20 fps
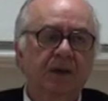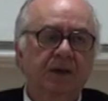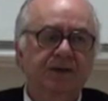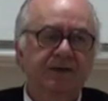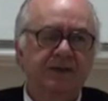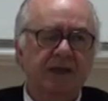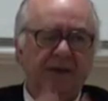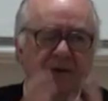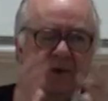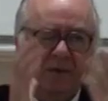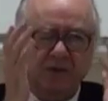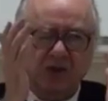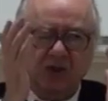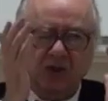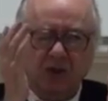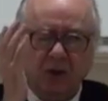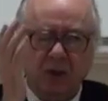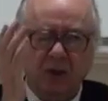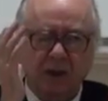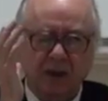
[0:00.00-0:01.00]
is the idea of
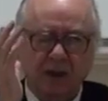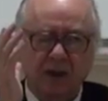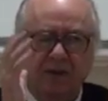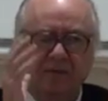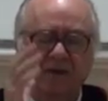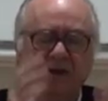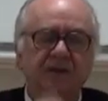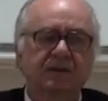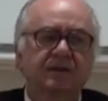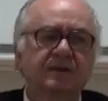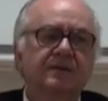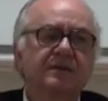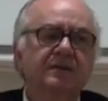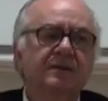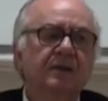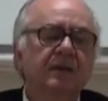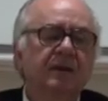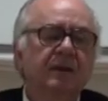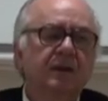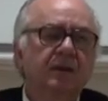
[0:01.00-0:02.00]
historical events,
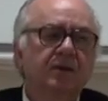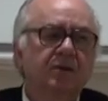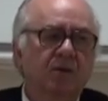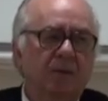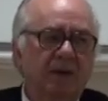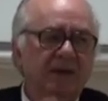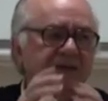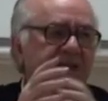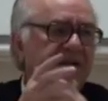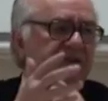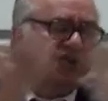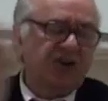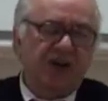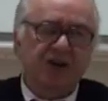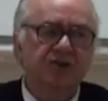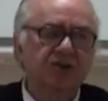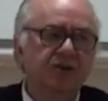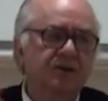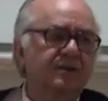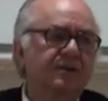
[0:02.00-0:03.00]
the ones that
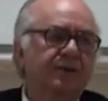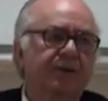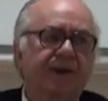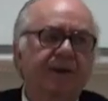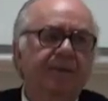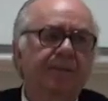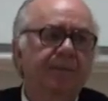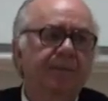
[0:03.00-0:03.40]
change history.